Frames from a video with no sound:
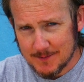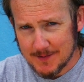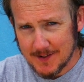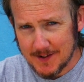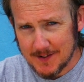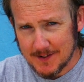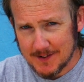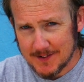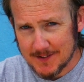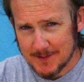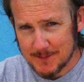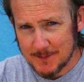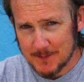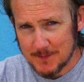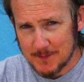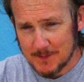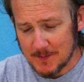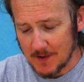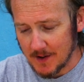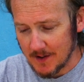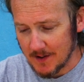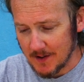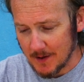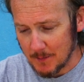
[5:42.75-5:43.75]

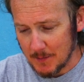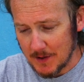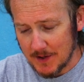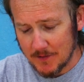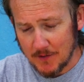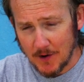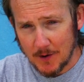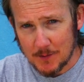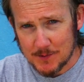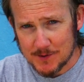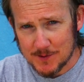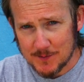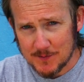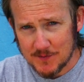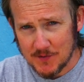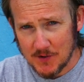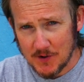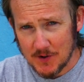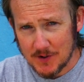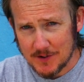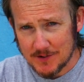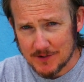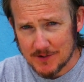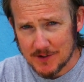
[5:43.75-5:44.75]
I mean, if I was in
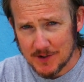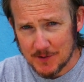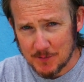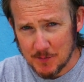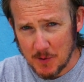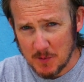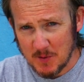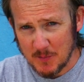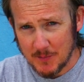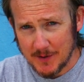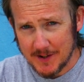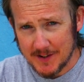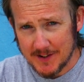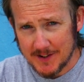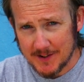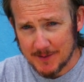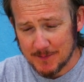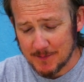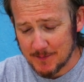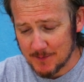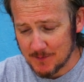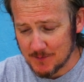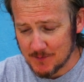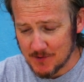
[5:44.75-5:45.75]
France, I'd
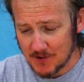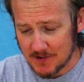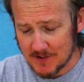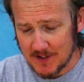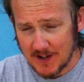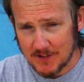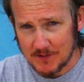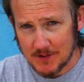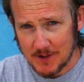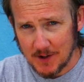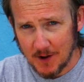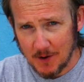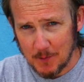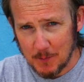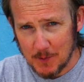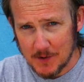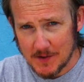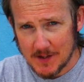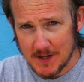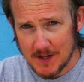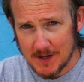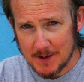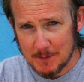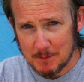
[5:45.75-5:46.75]
probably just have to go
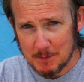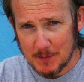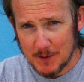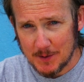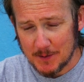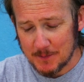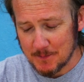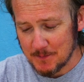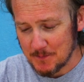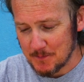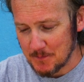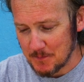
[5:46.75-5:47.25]
with that, but